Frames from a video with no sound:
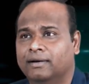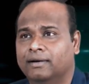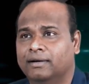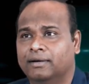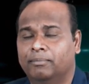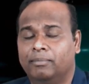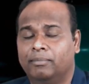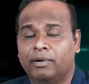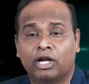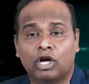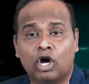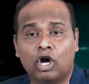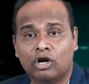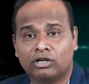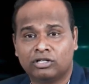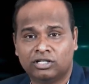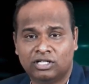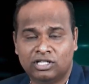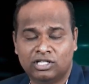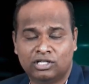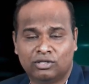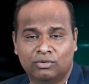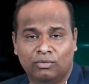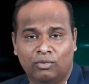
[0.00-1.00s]

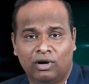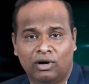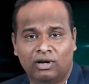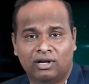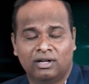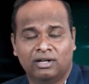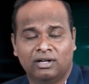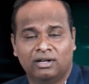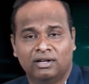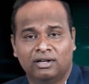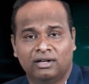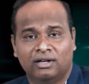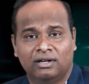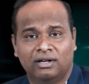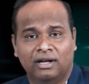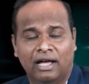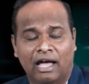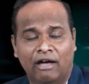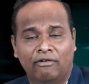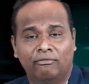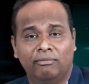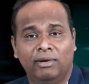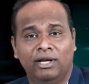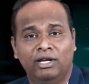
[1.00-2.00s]
precautions what
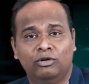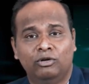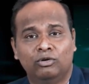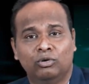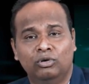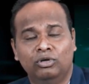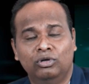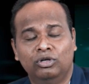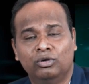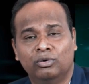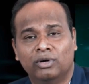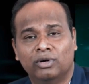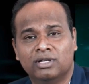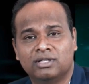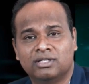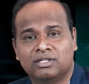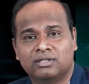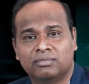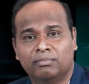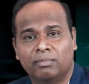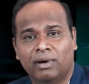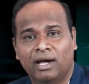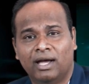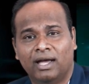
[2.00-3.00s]
have been told to us
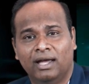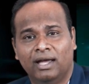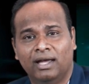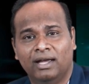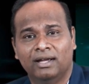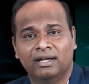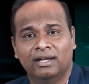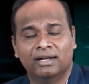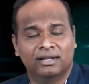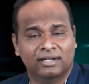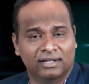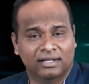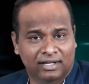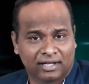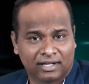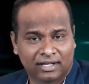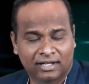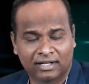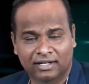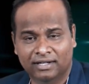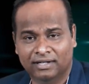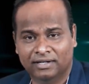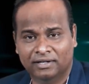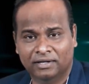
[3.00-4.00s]
by
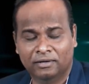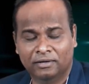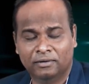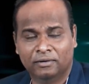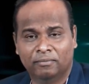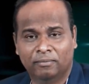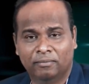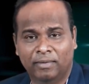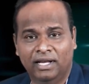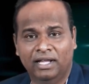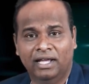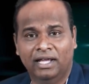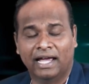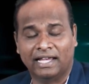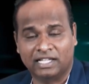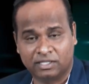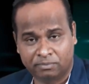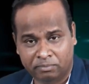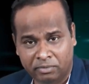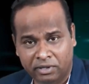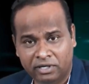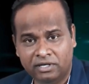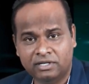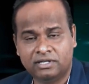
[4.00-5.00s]
many
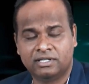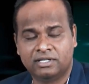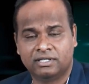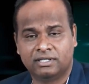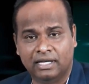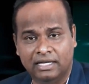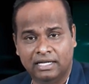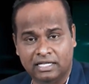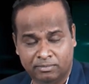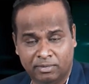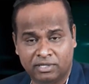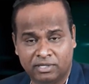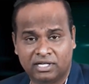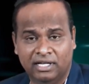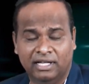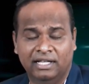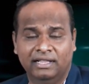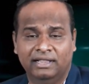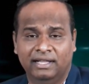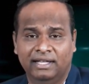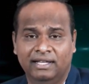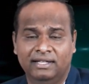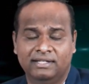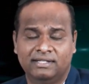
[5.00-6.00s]
experts, especially
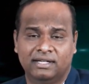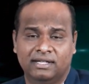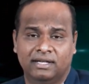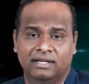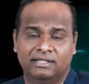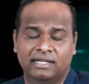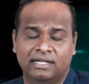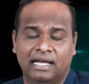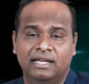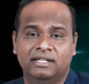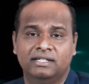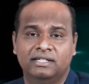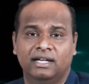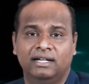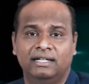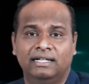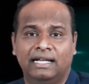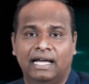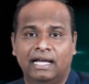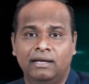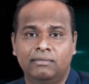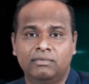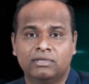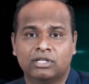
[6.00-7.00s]
in these challenging
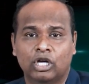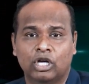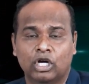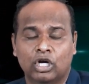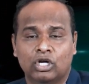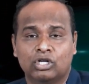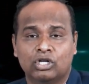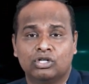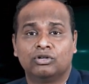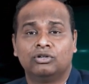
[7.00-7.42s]
times. So,